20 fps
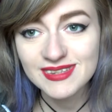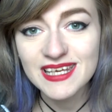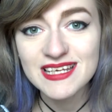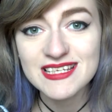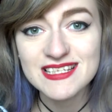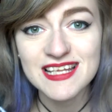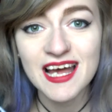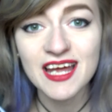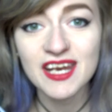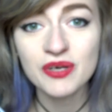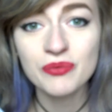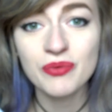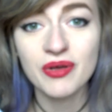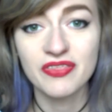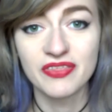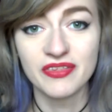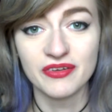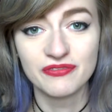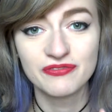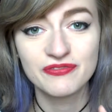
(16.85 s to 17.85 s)
Starting
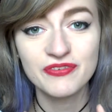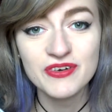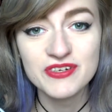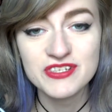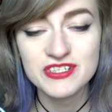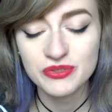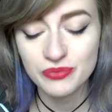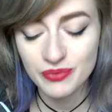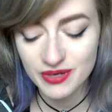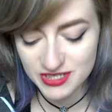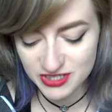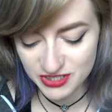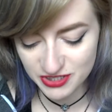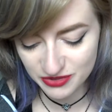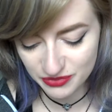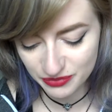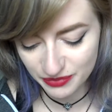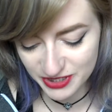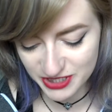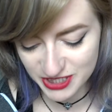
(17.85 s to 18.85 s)
with the first
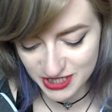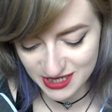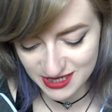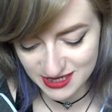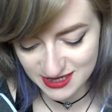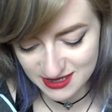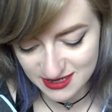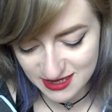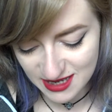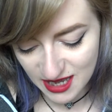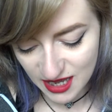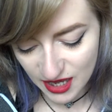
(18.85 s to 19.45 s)
question which is,